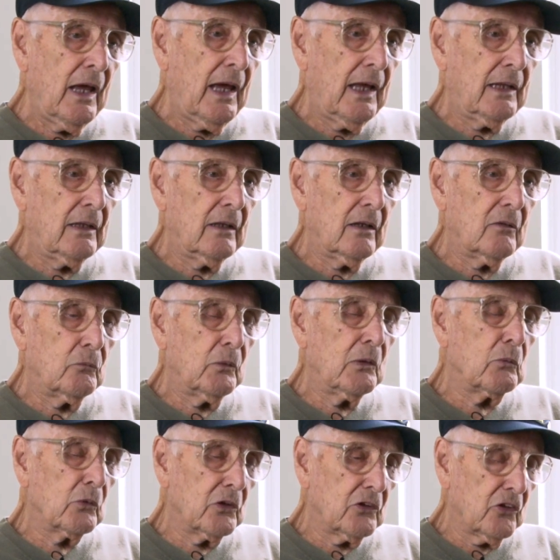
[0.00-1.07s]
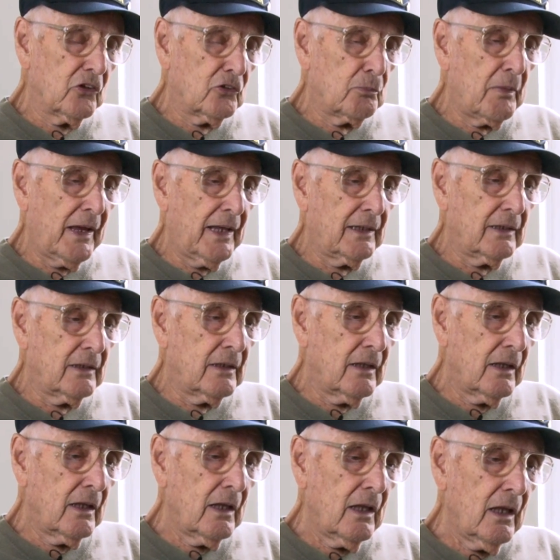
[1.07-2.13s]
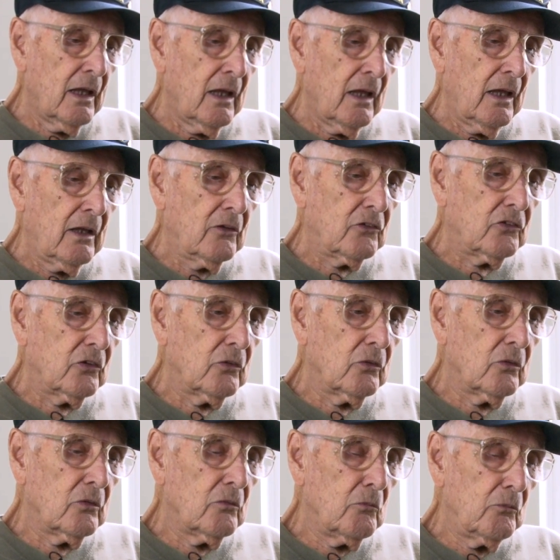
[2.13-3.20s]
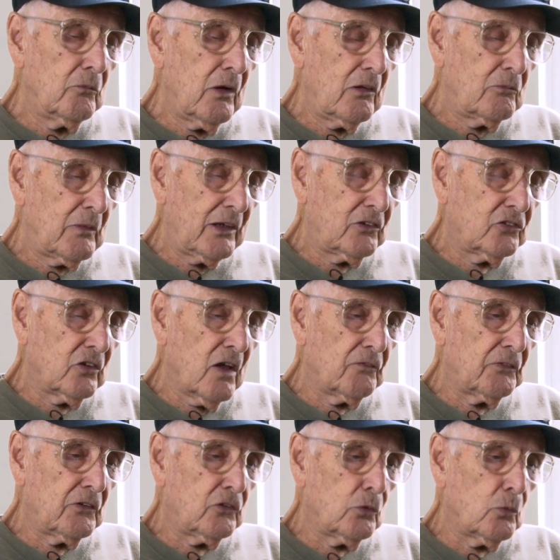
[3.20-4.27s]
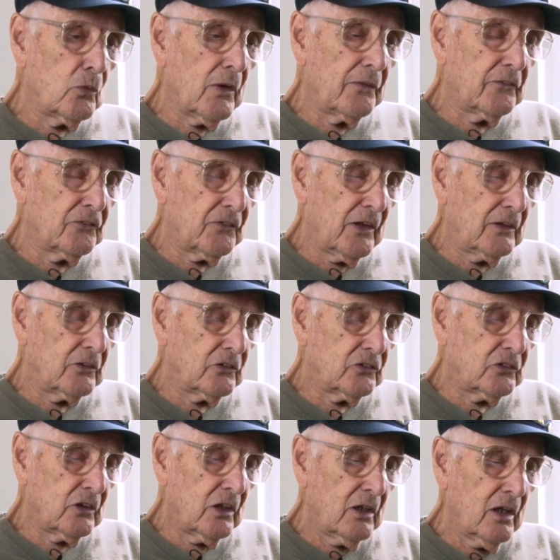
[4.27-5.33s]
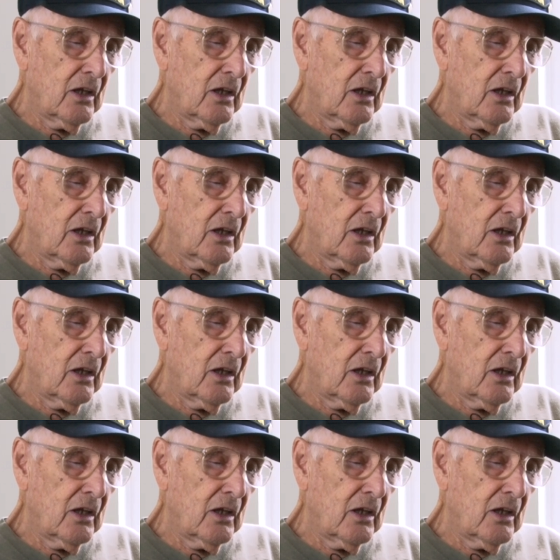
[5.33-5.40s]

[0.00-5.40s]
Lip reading: And we were disbanded. And so myself and 2 other fellows,